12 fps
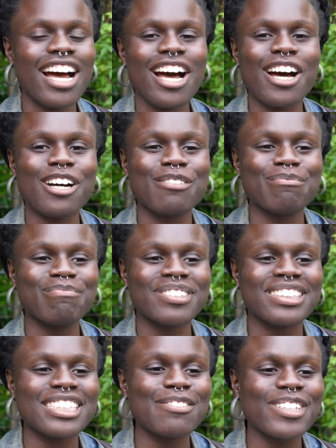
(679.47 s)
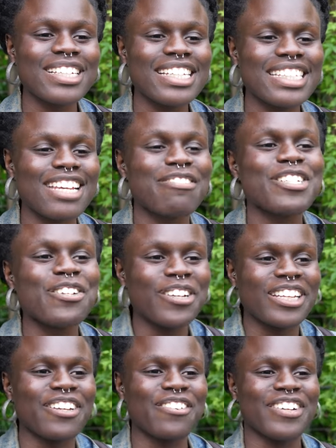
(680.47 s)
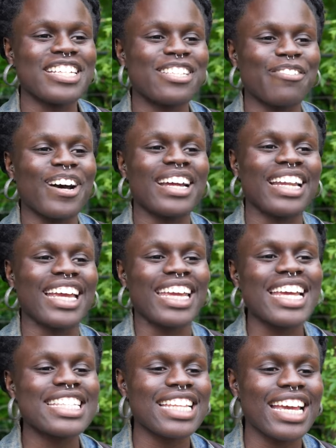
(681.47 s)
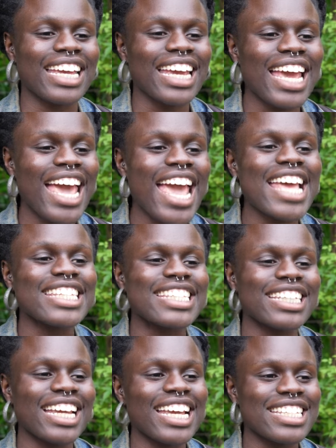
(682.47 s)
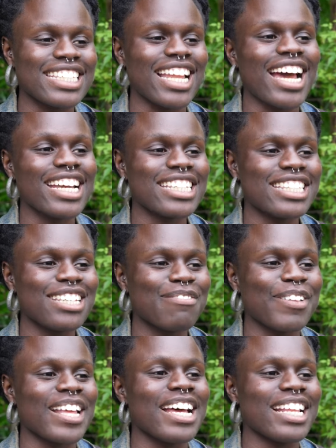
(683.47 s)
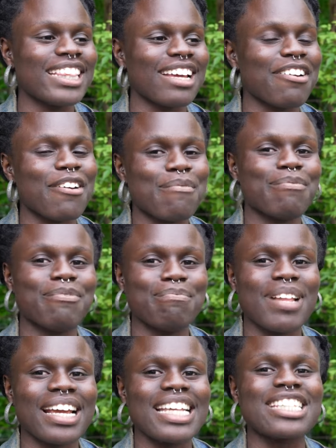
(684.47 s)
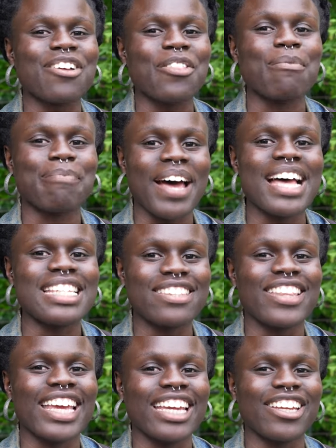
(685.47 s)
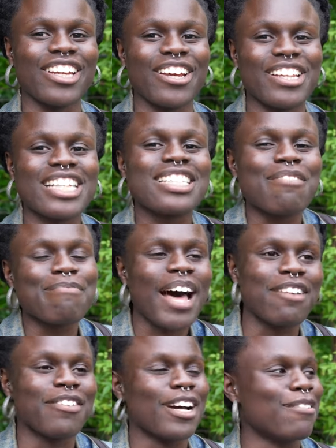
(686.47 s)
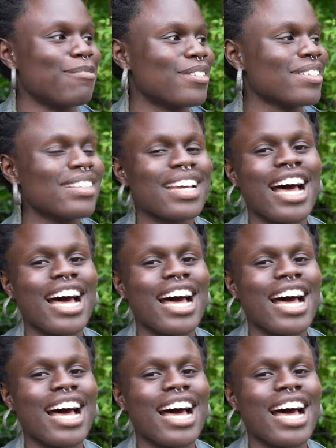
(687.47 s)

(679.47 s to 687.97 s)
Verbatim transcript: Um, just because if we're talking university-wide, like it's like it's it's nice, but they're, they're like it's not the best thing, you know. There's some bad vibes.